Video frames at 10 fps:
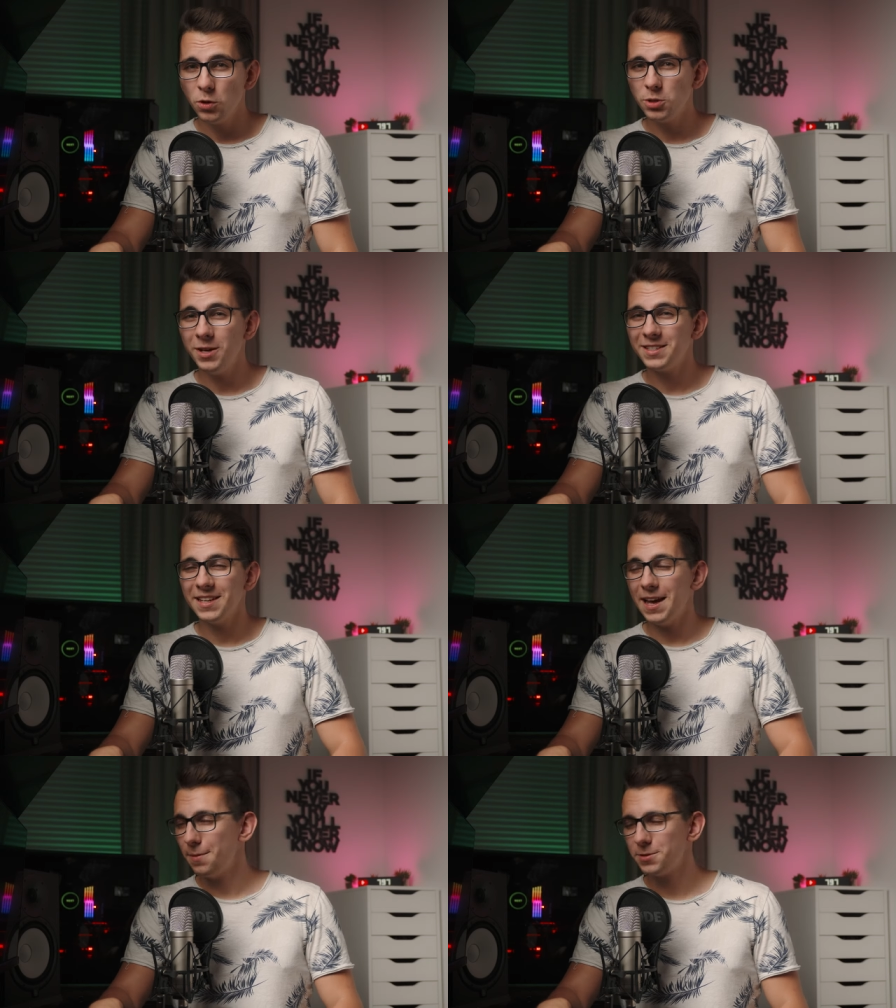which makes
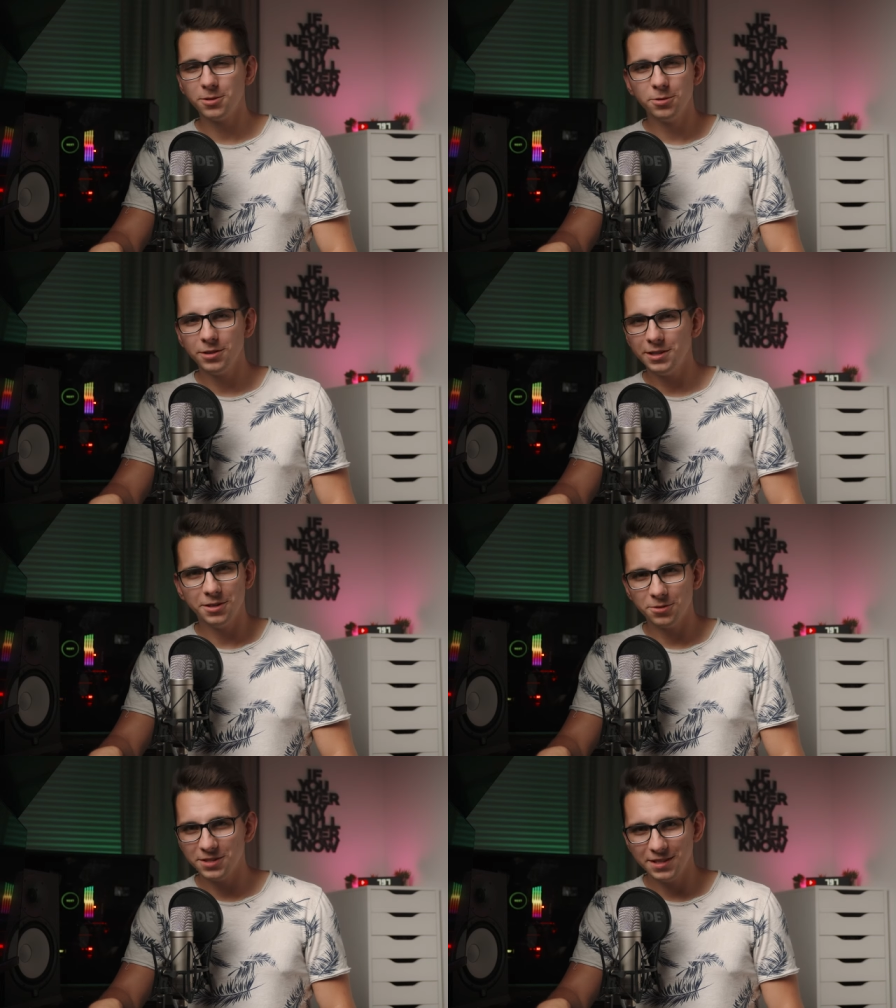absolutely
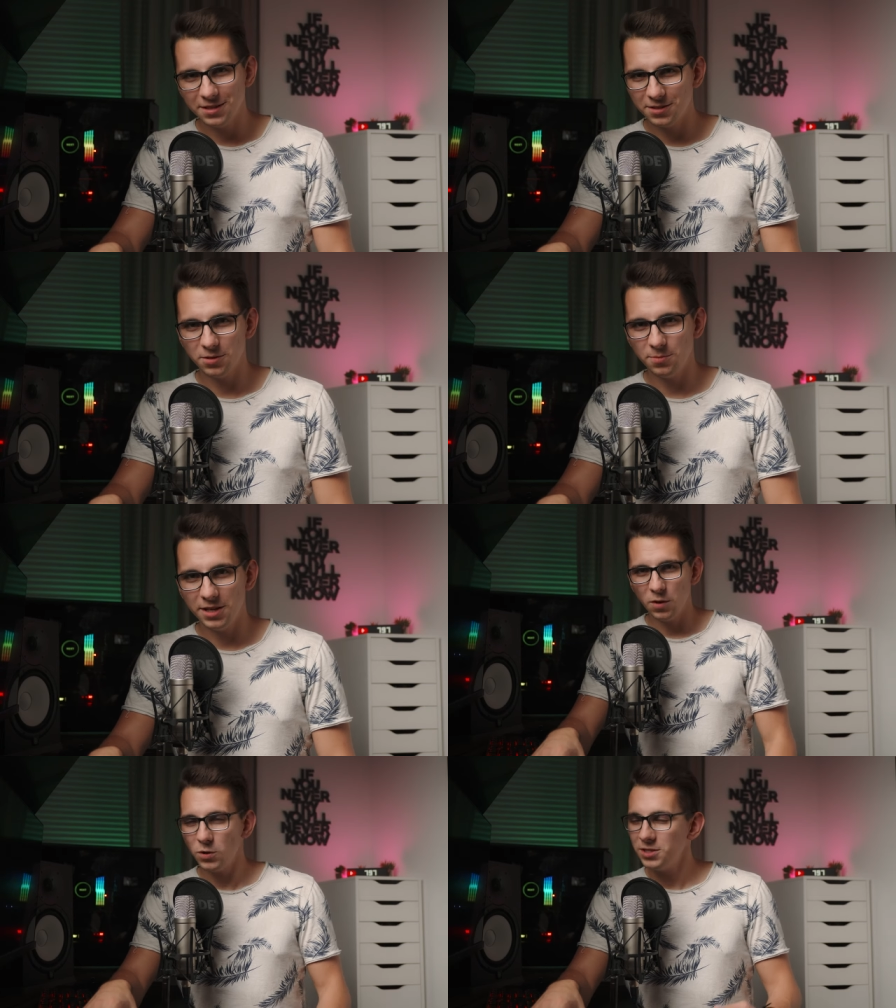no sense to me.
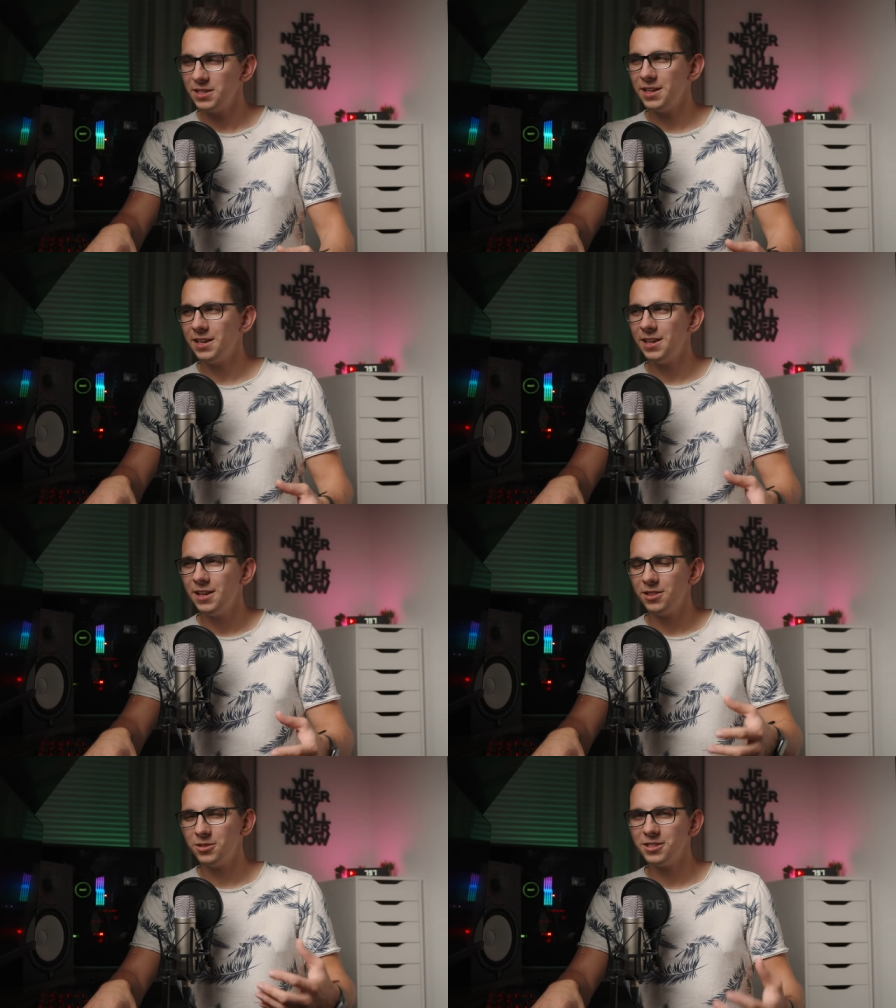And once again,
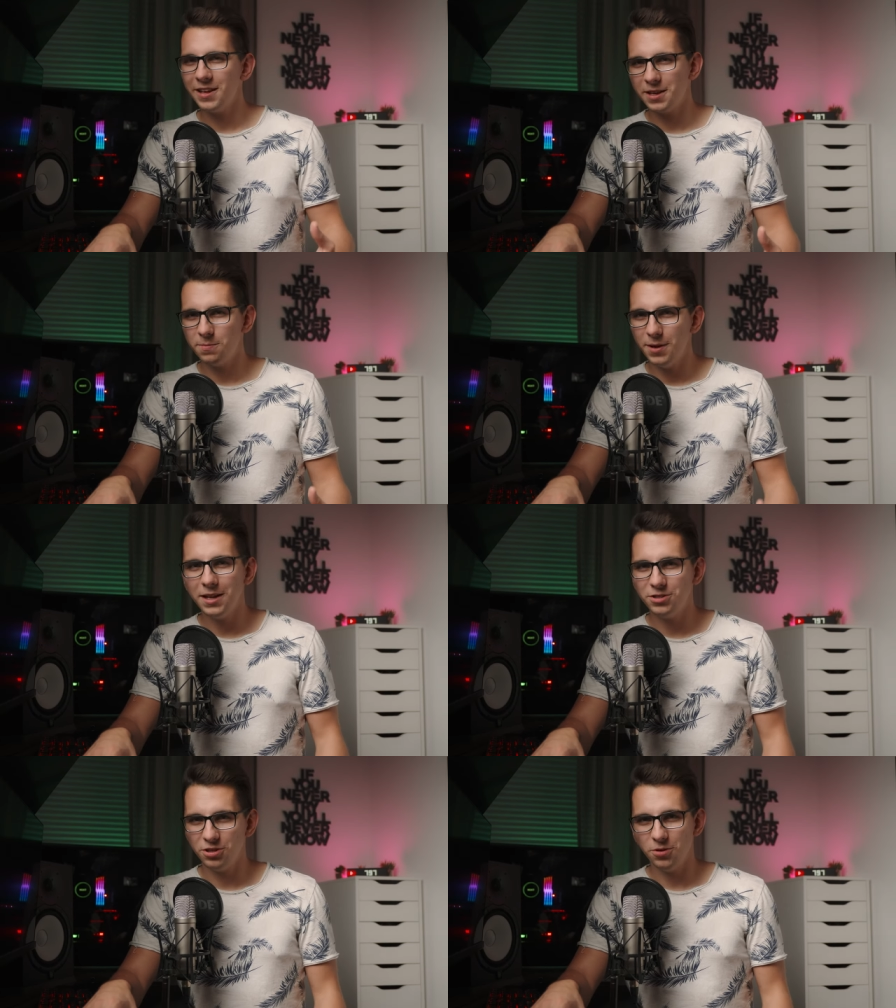looks like a
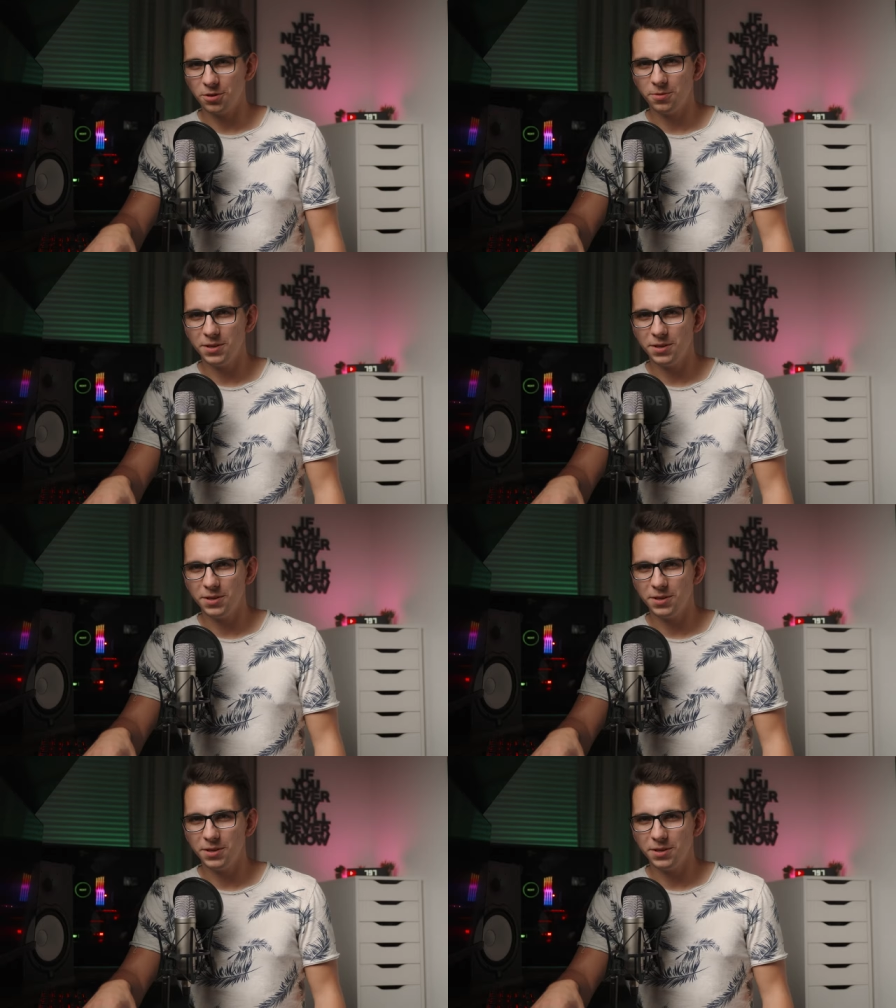bad joke,